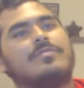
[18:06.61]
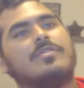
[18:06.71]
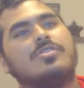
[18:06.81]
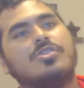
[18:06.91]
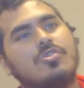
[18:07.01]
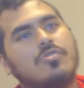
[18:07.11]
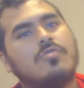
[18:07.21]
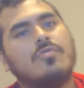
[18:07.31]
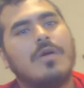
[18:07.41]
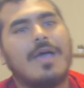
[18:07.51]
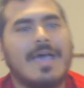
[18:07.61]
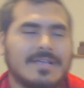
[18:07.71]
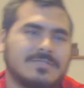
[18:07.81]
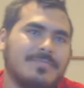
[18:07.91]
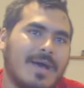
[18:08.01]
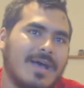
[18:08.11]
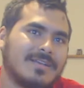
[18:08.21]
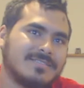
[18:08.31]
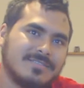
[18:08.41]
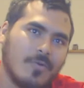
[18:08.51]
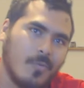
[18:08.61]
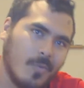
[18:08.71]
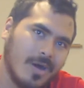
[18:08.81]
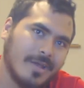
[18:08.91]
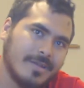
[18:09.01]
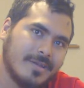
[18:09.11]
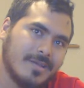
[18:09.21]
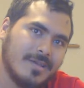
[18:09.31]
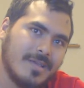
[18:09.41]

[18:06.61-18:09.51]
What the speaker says: the new Xbox One